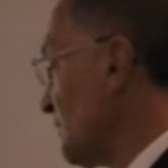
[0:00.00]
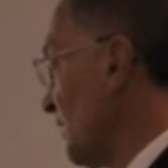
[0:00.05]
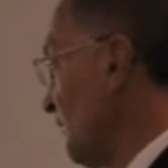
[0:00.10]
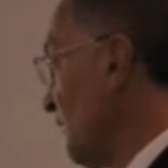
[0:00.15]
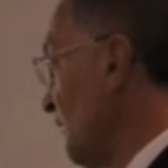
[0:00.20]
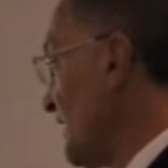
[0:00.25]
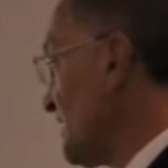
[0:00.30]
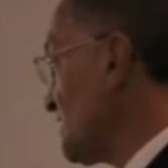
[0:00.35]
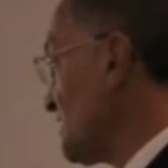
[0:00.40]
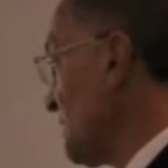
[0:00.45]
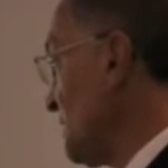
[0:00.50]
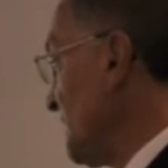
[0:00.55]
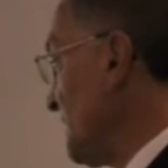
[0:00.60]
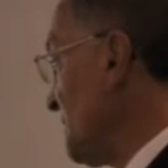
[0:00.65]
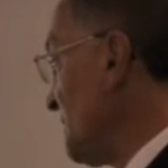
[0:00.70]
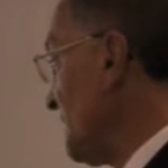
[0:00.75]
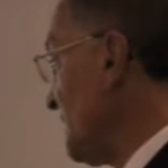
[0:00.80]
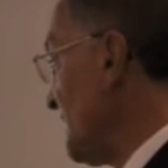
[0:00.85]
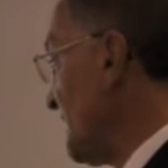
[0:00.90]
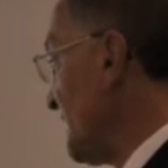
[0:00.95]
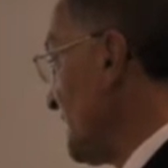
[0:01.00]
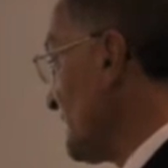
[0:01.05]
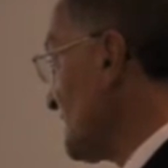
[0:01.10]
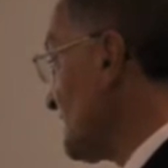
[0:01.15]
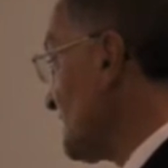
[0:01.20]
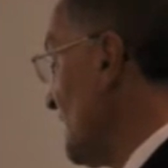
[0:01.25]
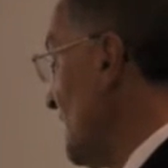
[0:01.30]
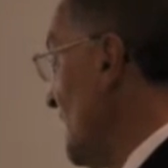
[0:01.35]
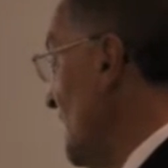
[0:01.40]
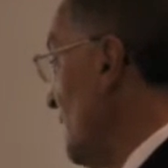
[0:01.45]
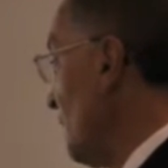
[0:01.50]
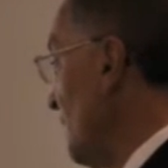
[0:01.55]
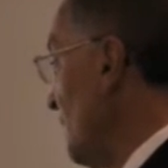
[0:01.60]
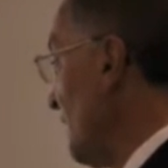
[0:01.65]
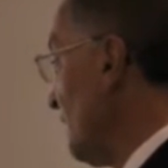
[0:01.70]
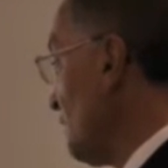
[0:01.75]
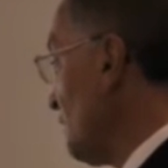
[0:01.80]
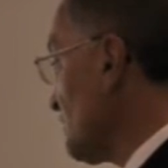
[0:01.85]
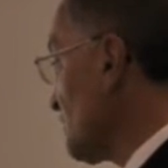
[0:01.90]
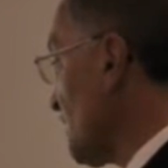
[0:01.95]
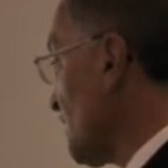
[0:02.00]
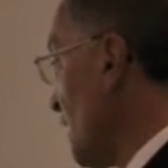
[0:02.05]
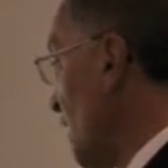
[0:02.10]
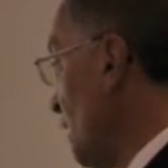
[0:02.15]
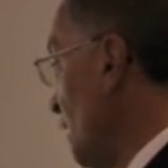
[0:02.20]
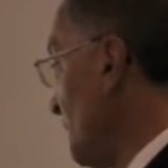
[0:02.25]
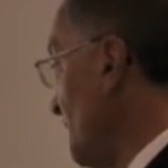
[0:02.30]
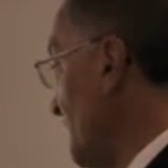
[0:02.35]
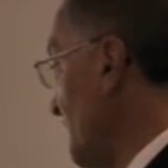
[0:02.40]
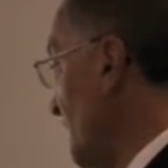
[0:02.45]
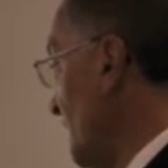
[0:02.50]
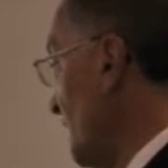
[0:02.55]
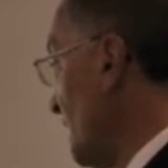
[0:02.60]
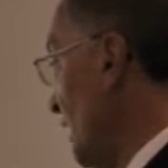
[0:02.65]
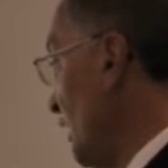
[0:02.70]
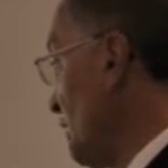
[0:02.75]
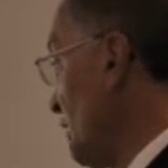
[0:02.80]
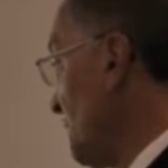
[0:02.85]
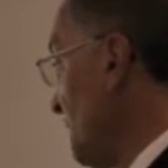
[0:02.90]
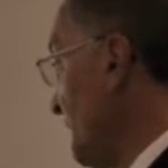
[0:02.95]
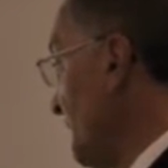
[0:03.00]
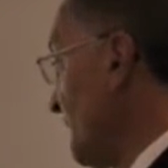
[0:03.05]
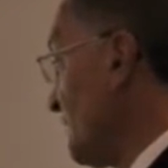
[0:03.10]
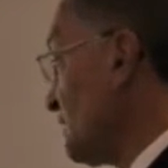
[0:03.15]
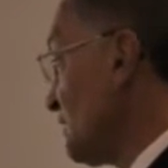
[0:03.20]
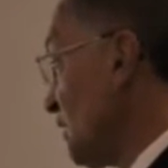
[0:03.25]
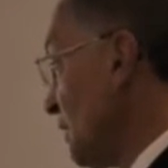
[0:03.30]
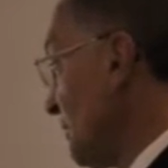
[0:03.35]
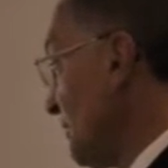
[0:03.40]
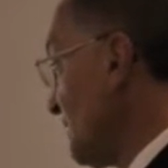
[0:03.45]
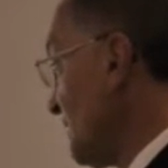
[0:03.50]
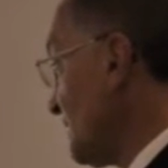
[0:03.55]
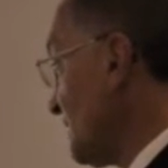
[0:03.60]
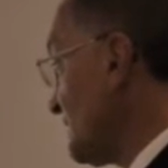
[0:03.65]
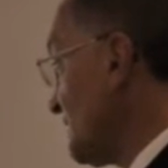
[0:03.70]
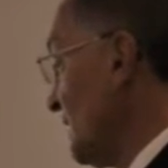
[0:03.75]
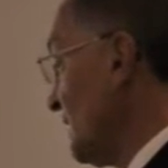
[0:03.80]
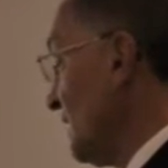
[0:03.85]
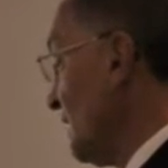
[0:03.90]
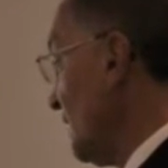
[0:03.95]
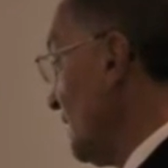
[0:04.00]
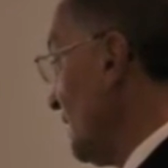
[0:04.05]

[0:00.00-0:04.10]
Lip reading: convey so many meanings. We have also open and dominant